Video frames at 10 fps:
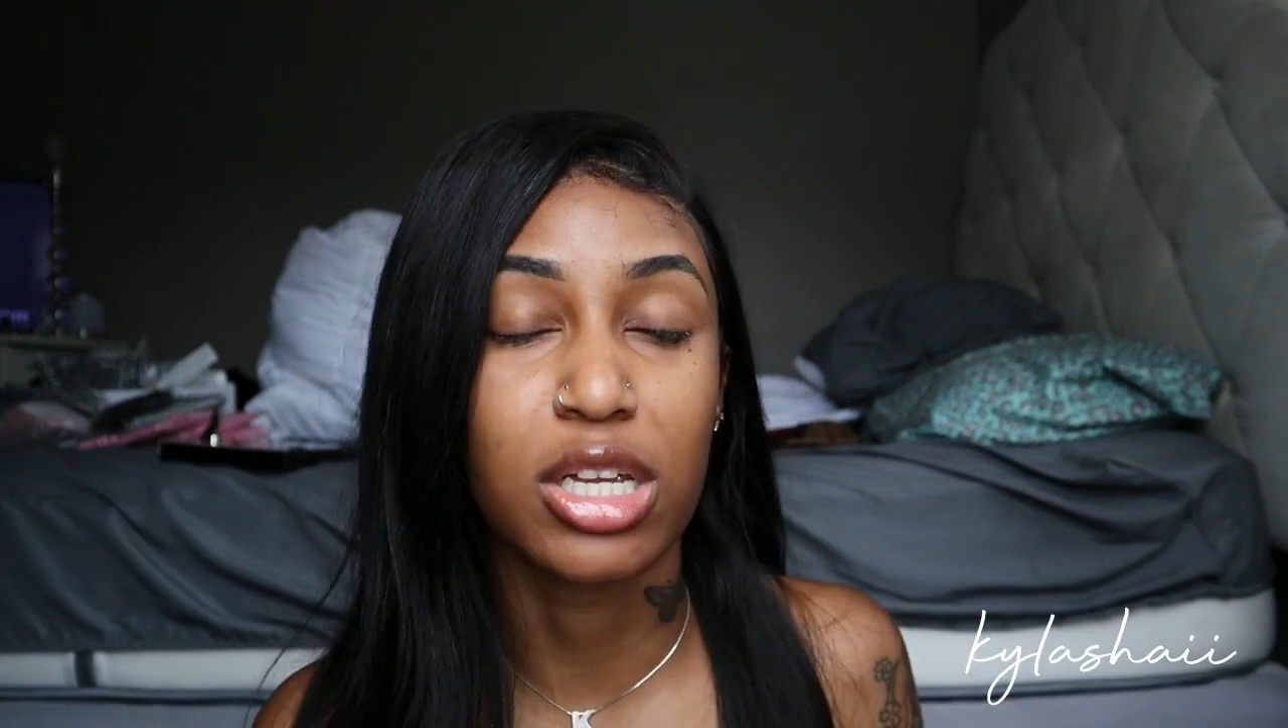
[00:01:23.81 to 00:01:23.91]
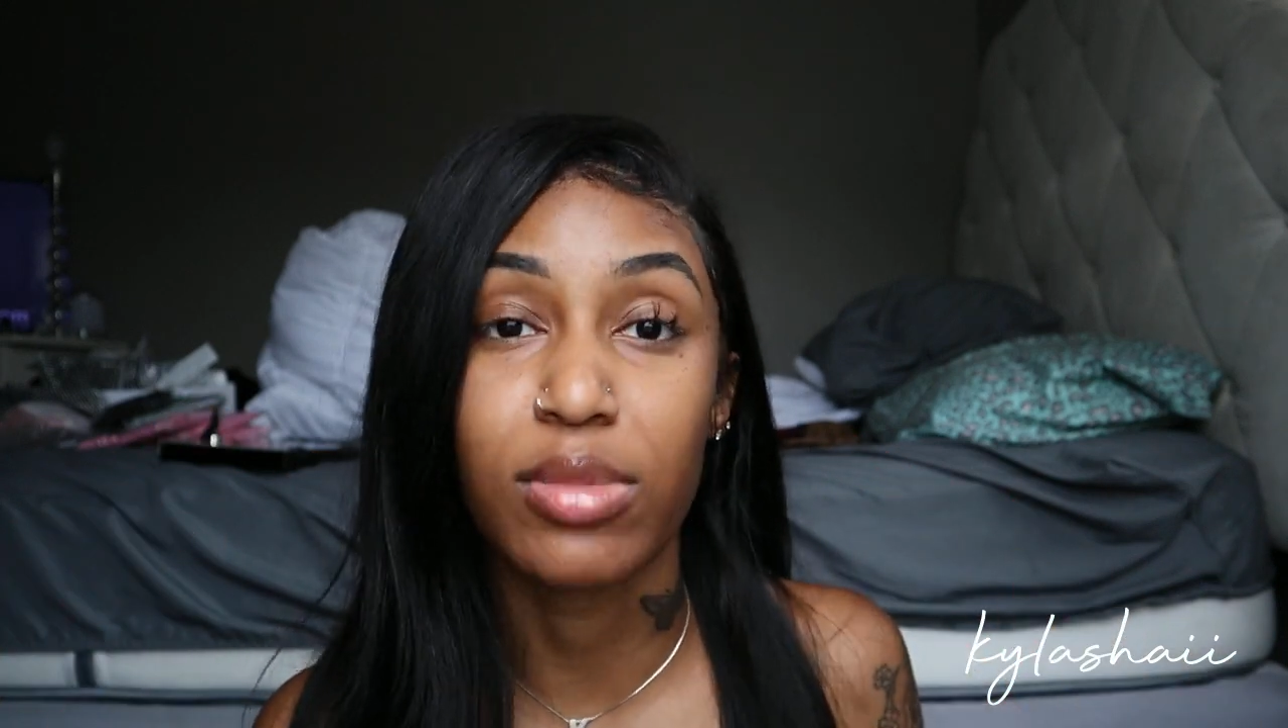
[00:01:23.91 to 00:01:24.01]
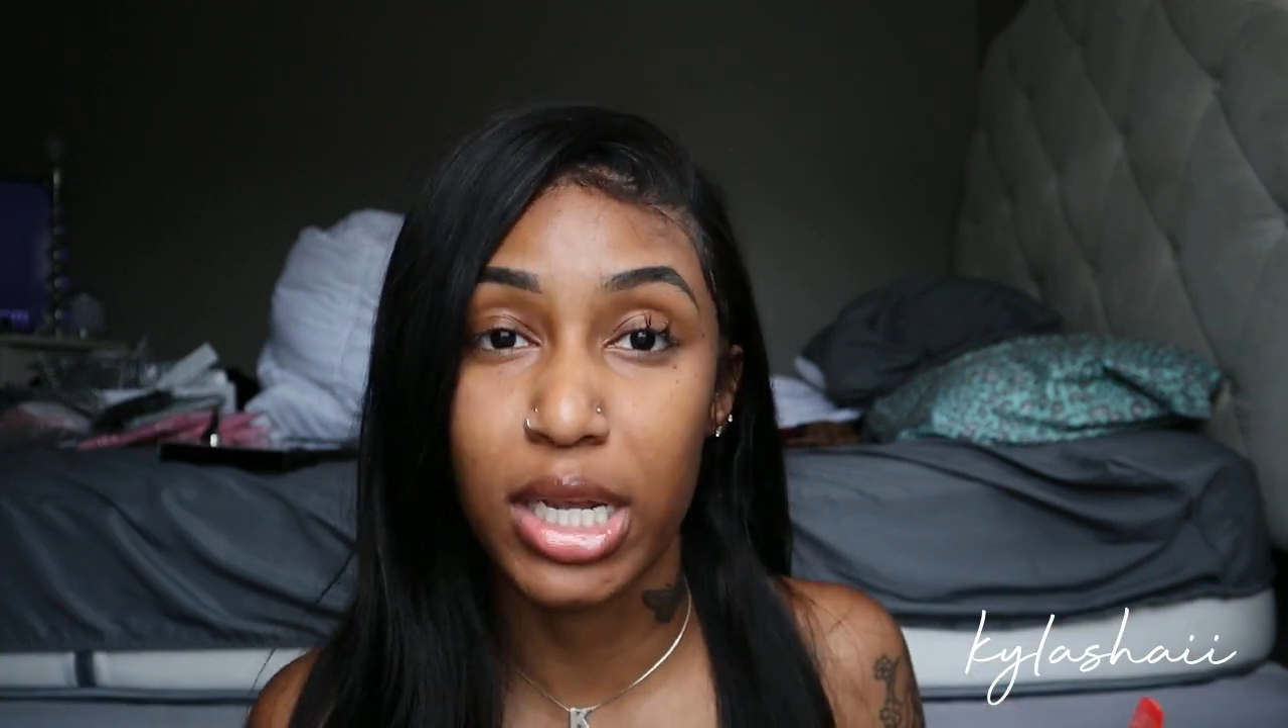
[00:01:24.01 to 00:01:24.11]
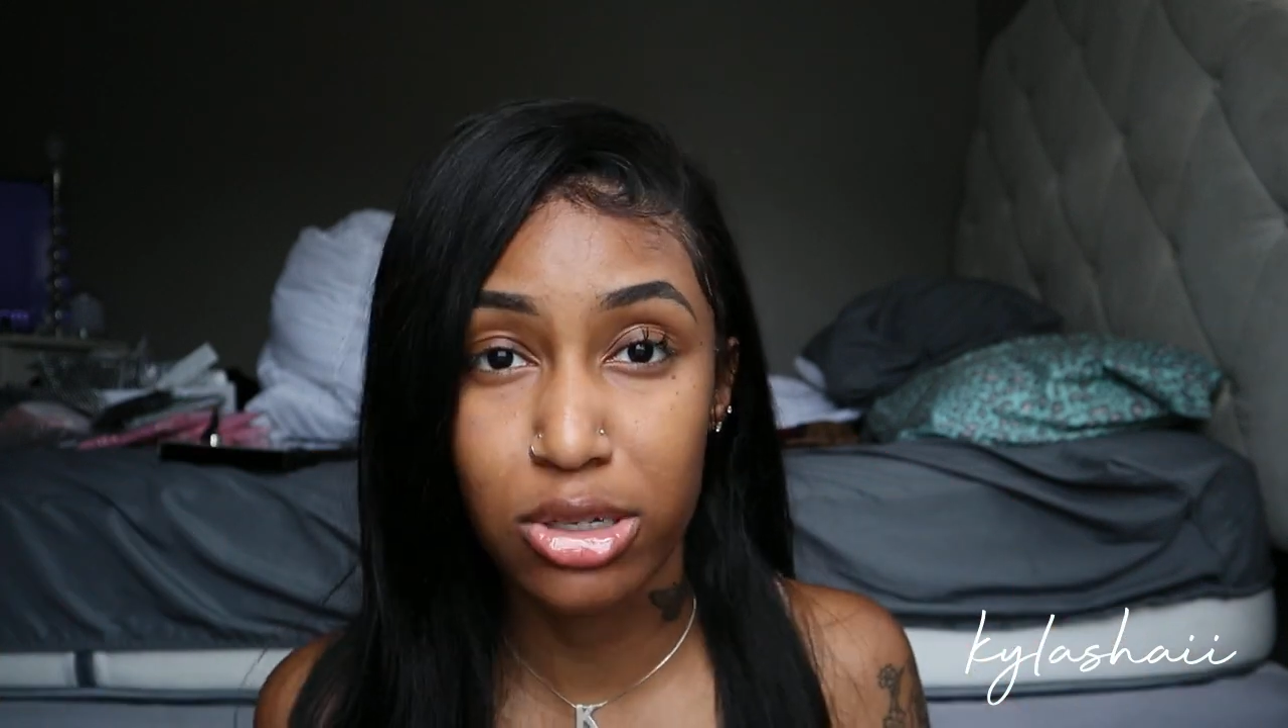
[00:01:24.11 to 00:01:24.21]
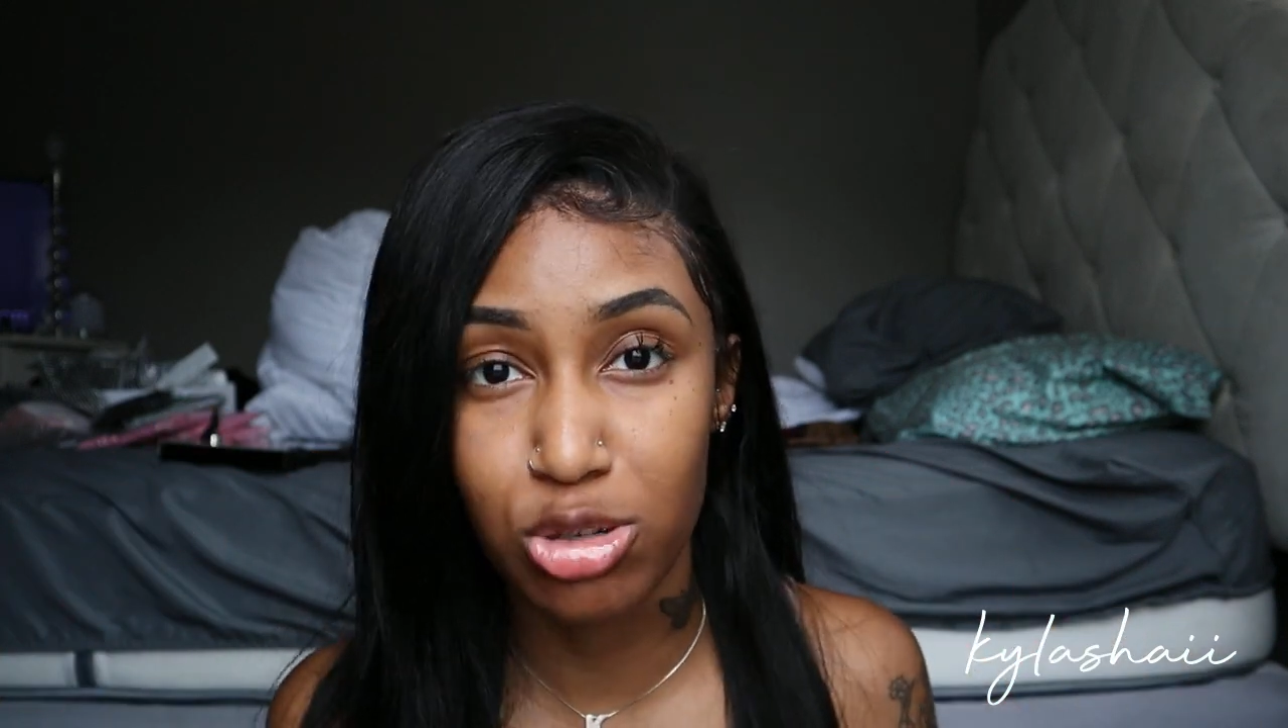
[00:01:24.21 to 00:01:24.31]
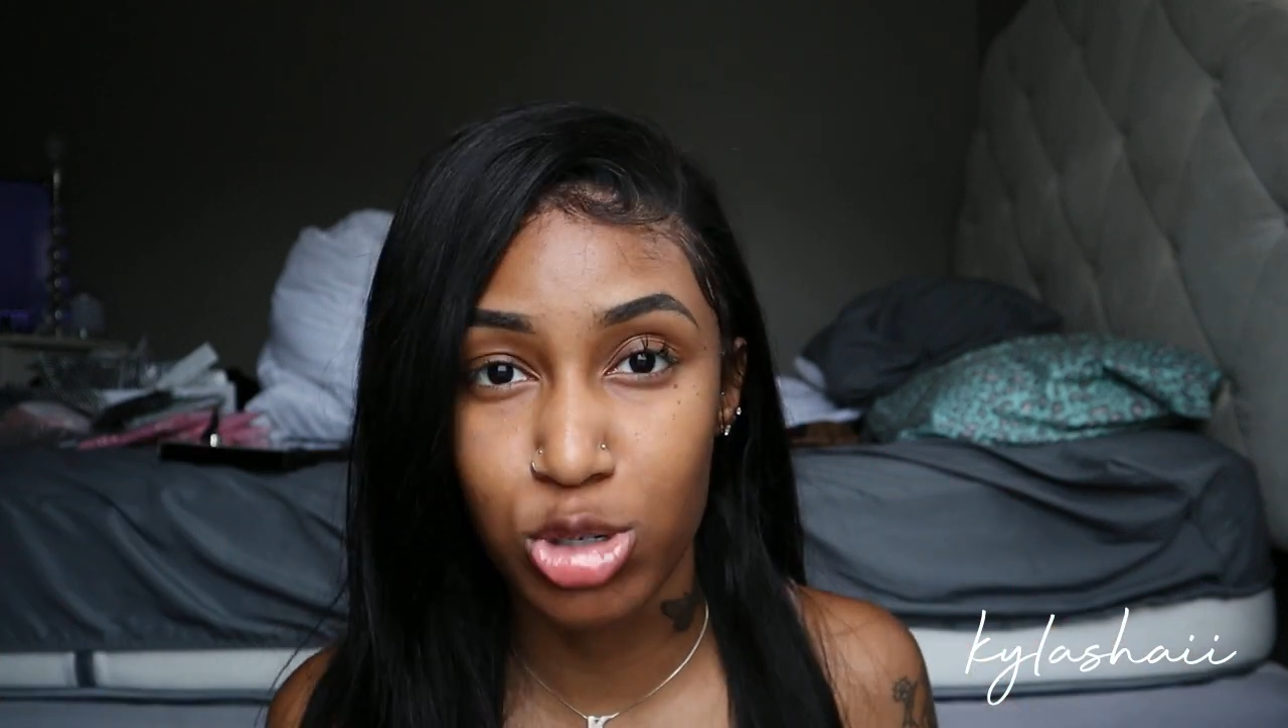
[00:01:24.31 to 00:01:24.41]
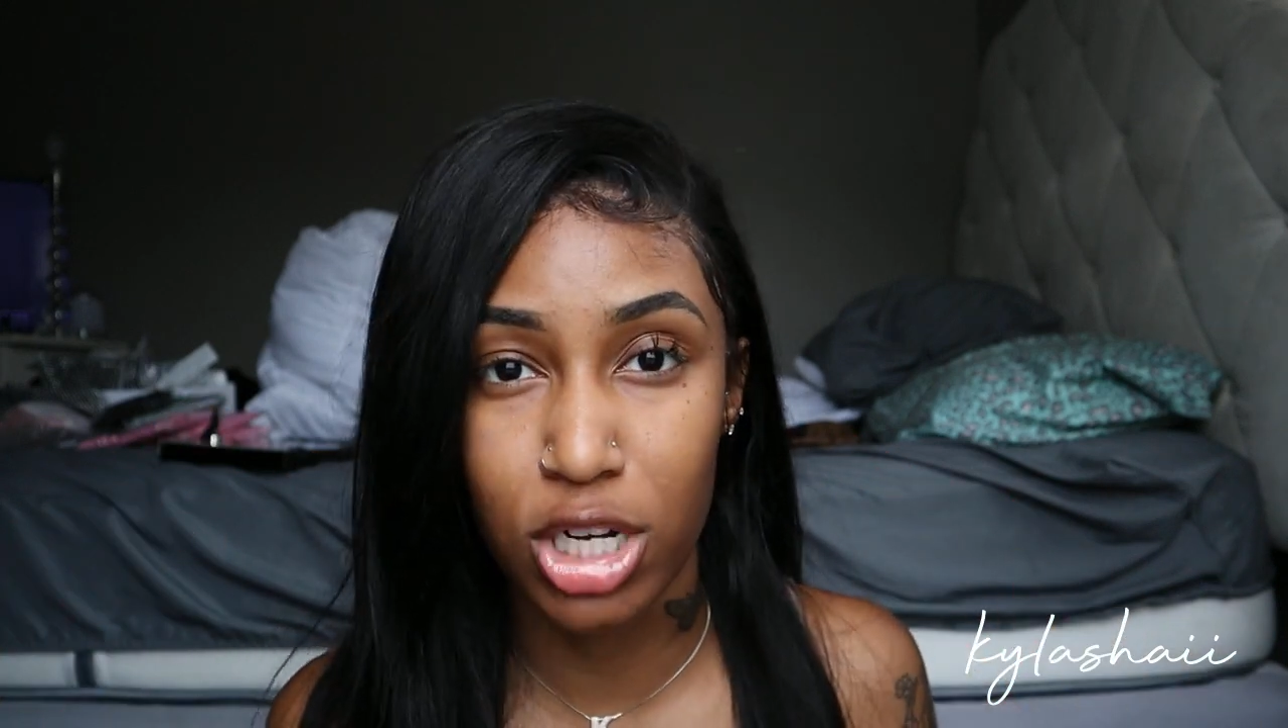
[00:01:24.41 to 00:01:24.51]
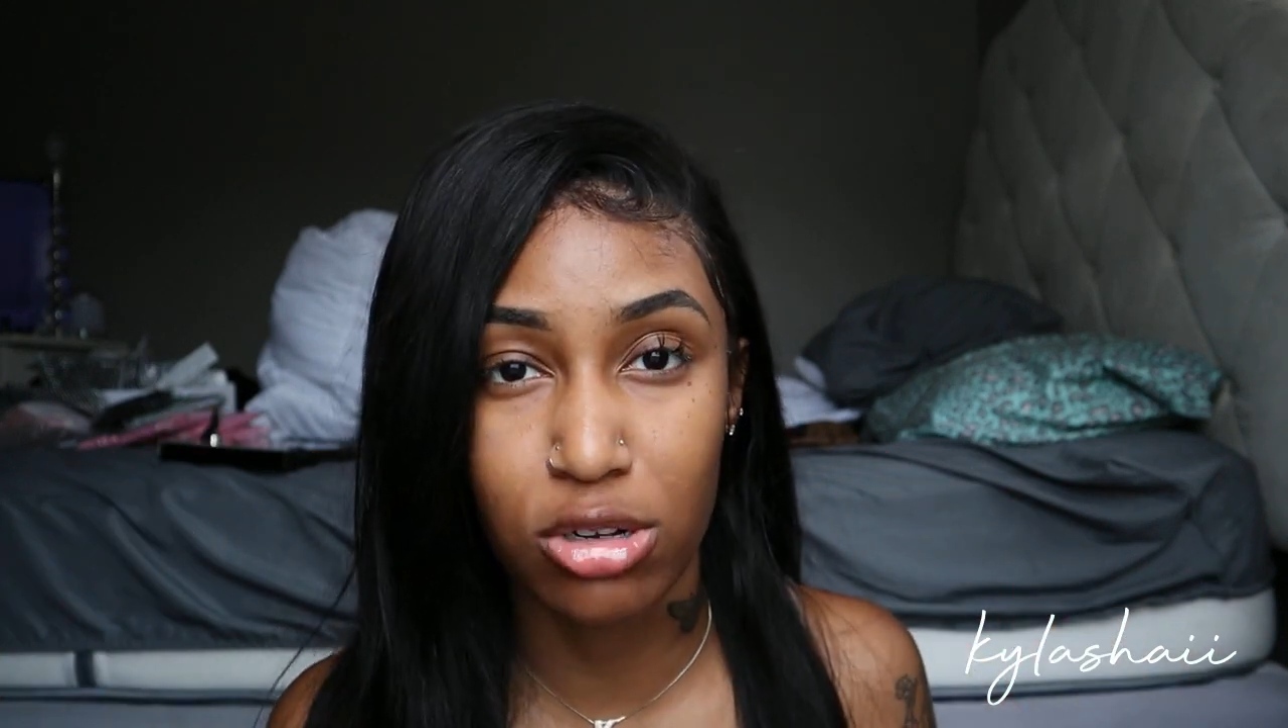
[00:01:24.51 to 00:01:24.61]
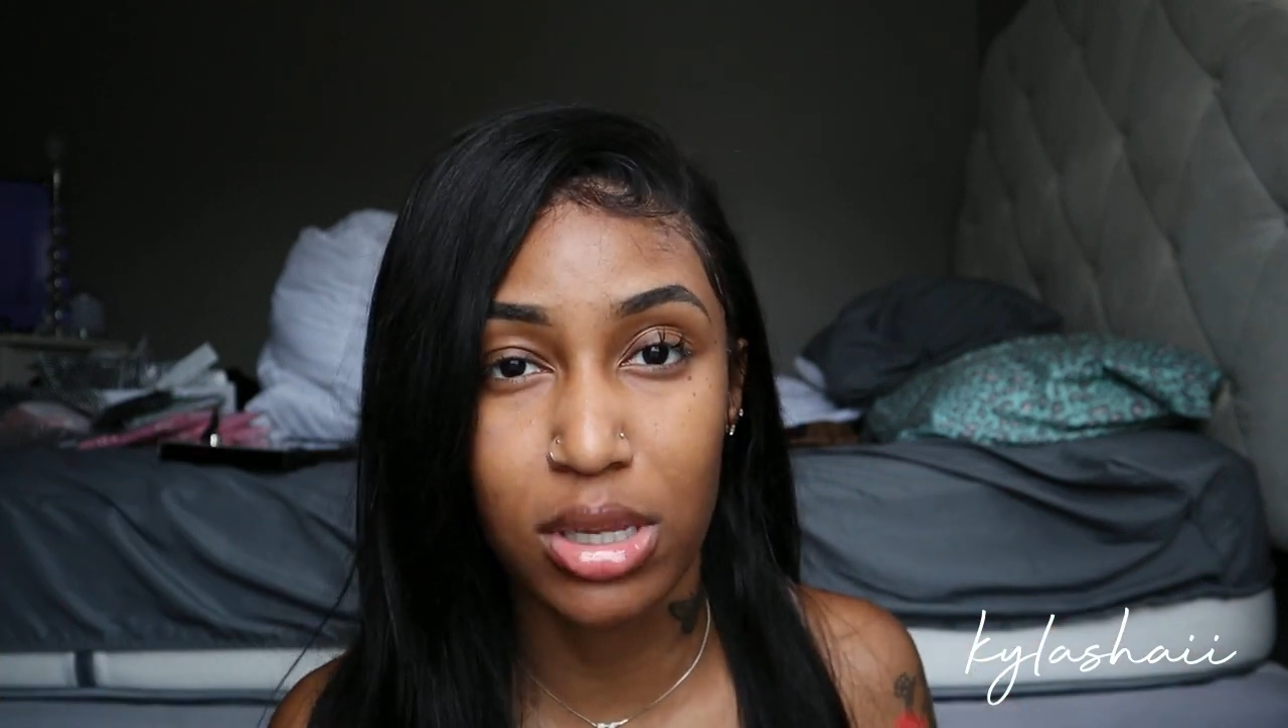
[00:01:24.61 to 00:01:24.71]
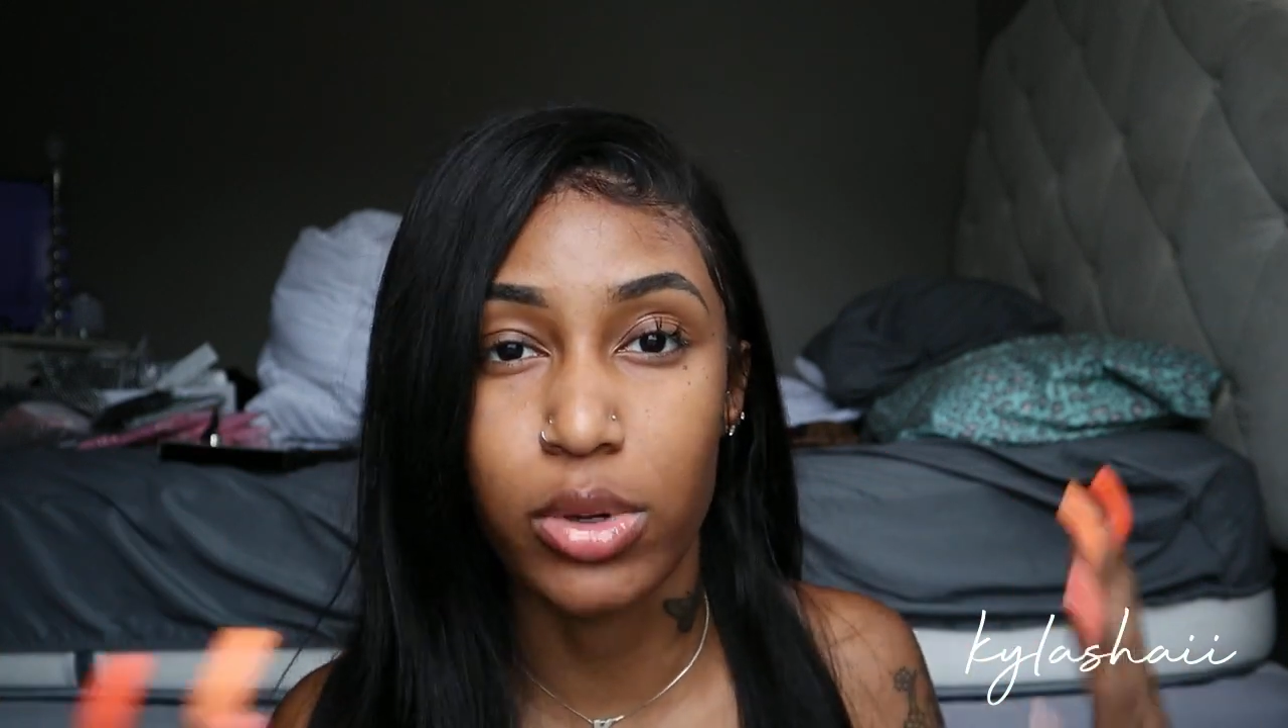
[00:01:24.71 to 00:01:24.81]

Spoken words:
and my YouTube channel,